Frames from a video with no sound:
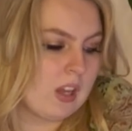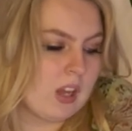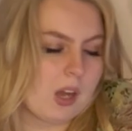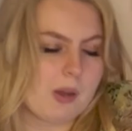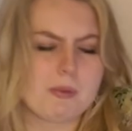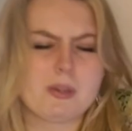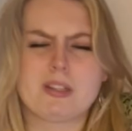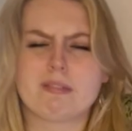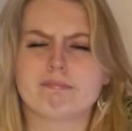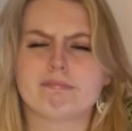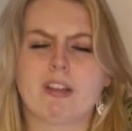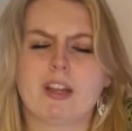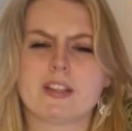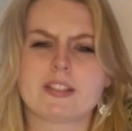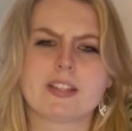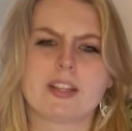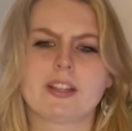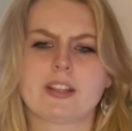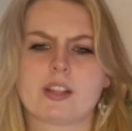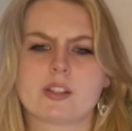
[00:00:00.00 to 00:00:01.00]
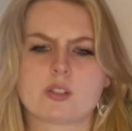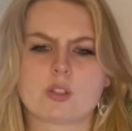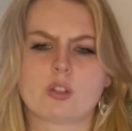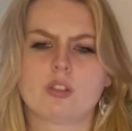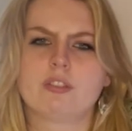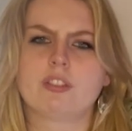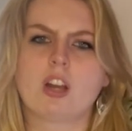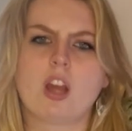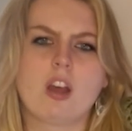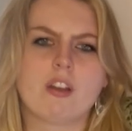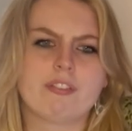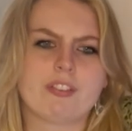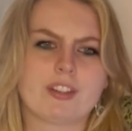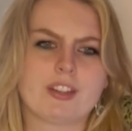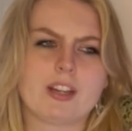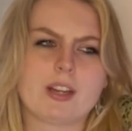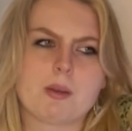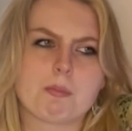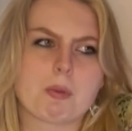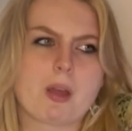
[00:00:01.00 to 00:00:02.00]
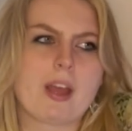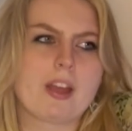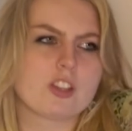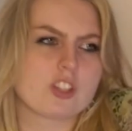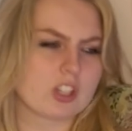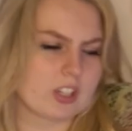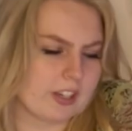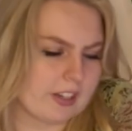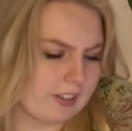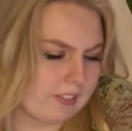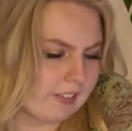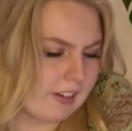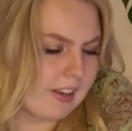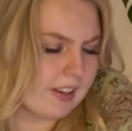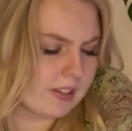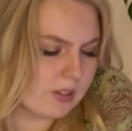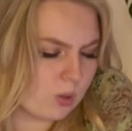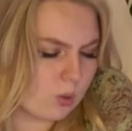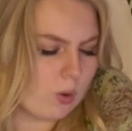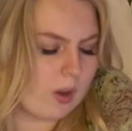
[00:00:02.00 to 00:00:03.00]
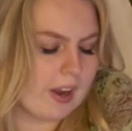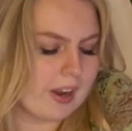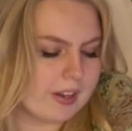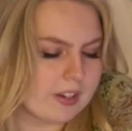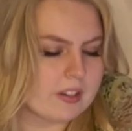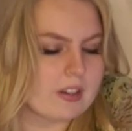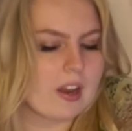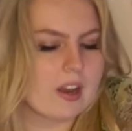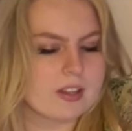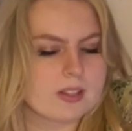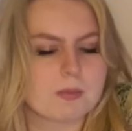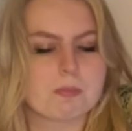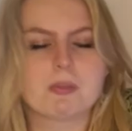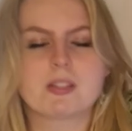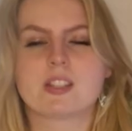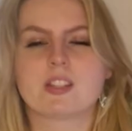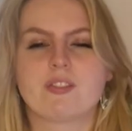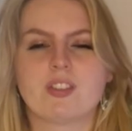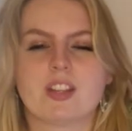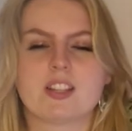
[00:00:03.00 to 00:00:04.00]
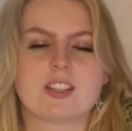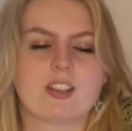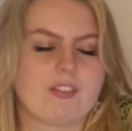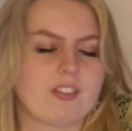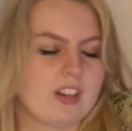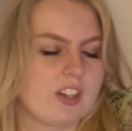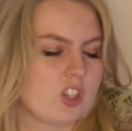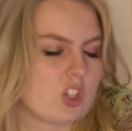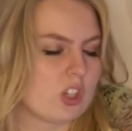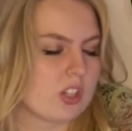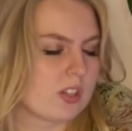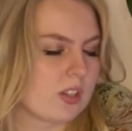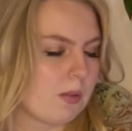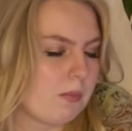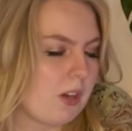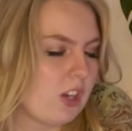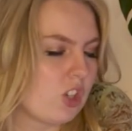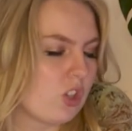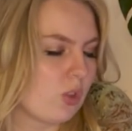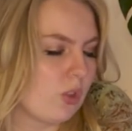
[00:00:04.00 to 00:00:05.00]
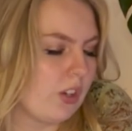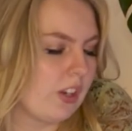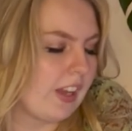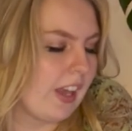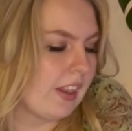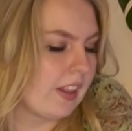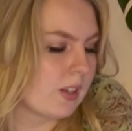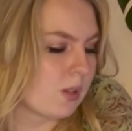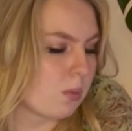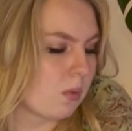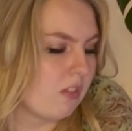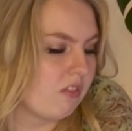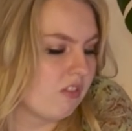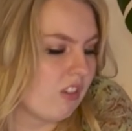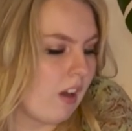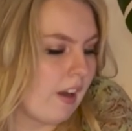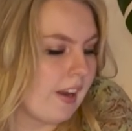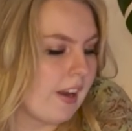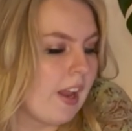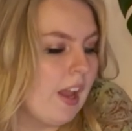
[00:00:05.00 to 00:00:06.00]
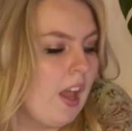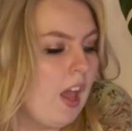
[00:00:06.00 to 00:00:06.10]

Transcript: mean, I say that sort of laughingly, but actually it is quite a specific definition, so make sure you get this one right.